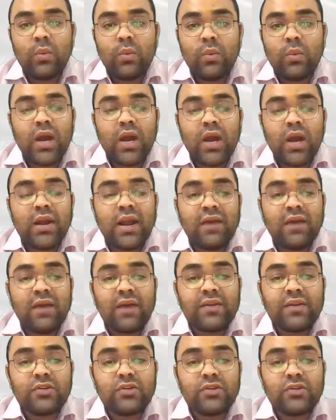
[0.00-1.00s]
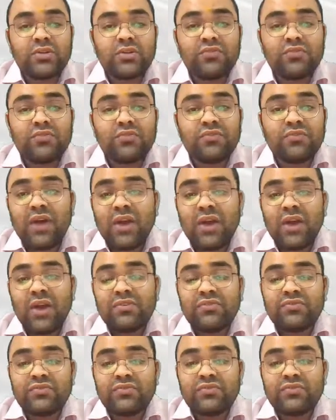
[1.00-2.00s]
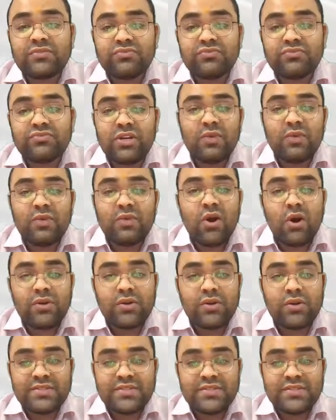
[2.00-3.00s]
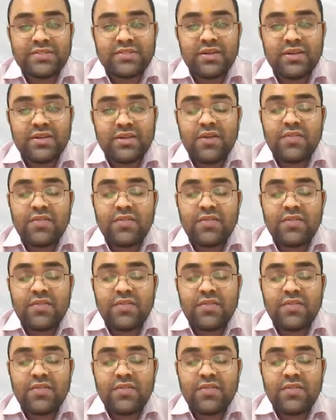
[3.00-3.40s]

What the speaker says: we are having total 5 different railway gauges.